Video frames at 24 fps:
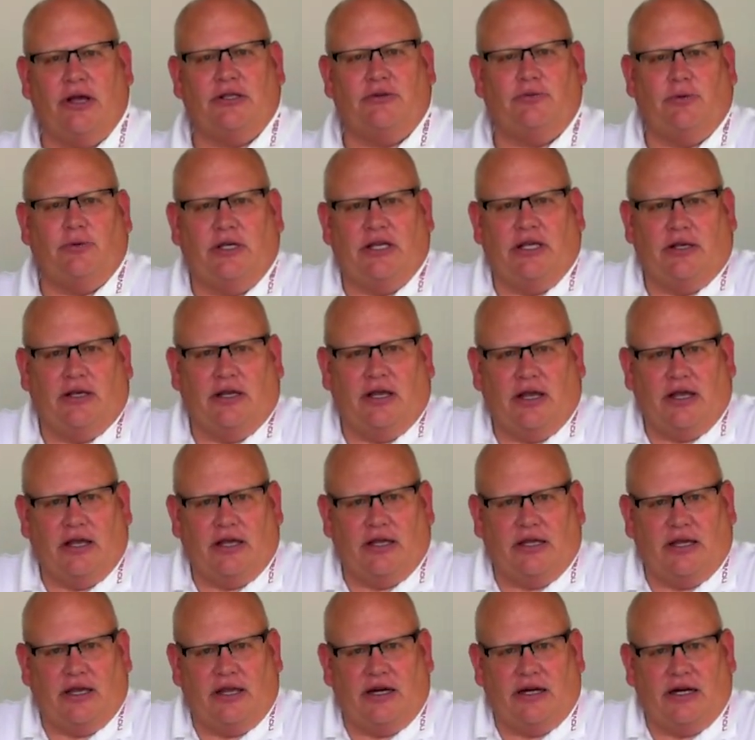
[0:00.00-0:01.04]
As we
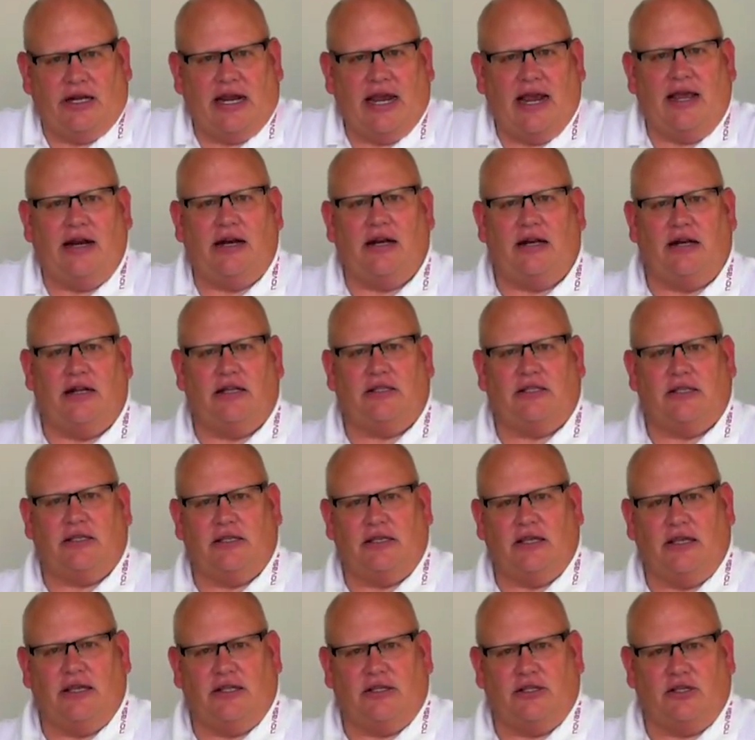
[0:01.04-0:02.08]
indicated,
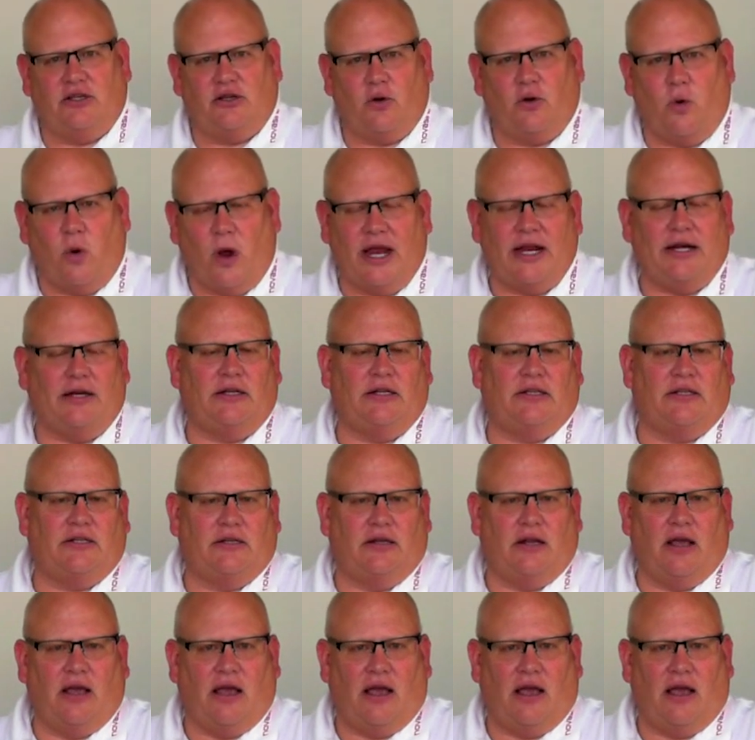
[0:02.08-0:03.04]
it's quite